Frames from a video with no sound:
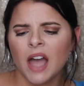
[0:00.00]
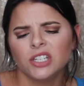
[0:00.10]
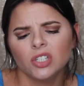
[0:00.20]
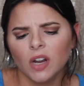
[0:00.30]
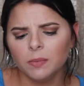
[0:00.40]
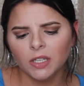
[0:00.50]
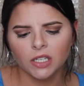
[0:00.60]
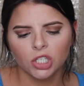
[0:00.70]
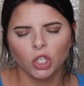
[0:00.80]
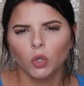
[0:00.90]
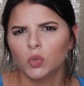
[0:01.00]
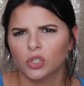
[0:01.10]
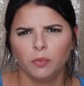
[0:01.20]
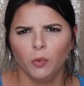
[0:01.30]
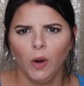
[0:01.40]
I just grabbed like 2
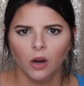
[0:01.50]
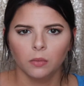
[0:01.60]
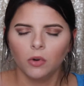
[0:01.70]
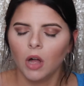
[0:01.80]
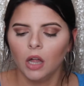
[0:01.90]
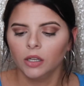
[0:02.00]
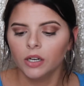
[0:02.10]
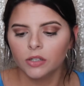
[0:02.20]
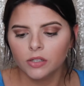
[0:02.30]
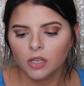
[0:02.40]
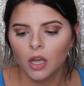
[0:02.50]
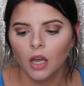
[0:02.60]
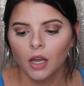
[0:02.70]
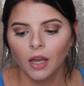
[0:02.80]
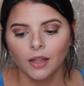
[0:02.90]
super wearable colors.
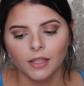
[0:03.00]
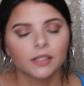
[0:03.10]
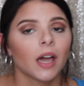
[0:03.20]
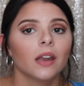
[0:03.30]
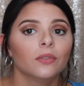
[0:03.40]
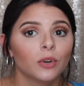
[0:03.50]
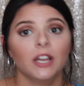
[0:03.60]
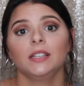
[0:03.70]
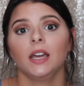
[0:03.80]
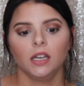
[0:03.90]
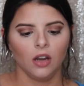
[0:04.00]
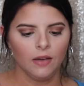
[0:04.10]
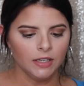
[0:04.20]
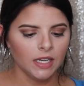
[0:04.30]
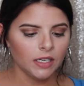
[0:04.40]
That's kind of what I tend to
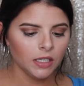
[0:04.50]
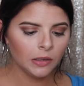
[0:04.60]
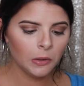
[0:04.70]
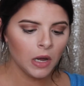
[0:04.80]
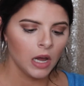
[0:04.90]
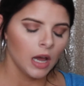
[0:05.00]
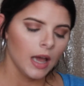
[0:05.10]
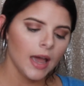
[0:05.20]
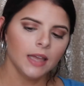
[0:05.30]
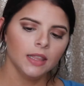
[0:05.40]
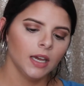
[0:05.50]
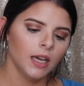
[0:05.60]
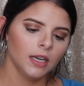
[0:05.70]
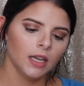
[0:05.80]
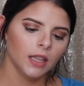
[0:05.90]
gravitate to. And
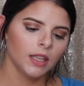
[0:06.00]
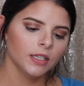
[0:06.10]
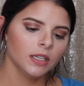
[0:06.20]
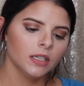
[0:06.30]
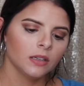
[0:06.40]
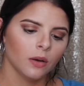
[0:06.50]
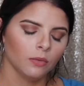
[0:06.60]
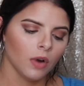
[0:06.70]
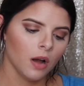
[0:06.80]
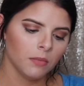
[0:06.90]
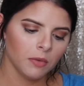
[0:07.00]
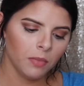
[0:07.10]
then this is Rum